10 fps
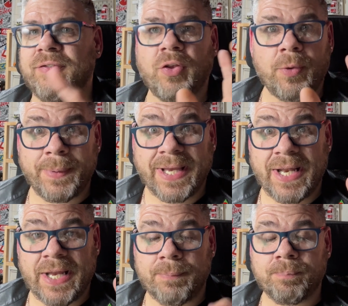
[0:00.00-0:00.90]
at the
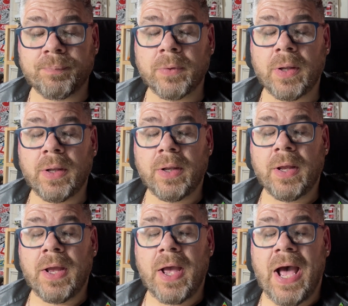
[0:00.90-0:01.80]
beginning.
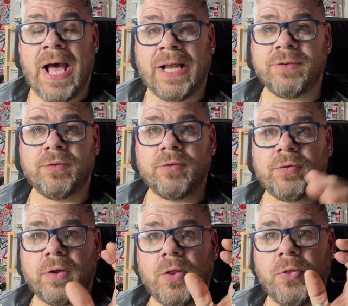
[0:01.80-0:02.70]
And
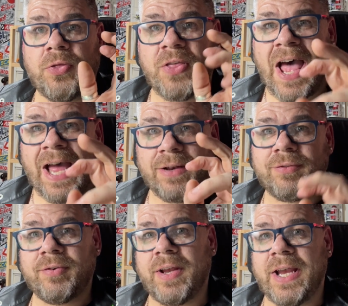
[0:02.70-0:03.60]

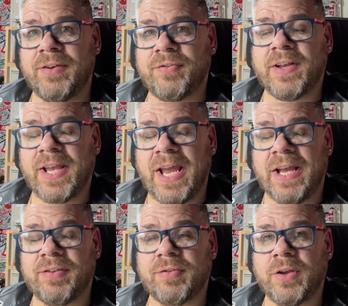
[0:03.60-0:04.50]
that is the kit
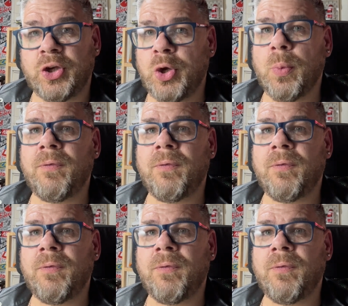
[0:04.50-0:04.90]
that you will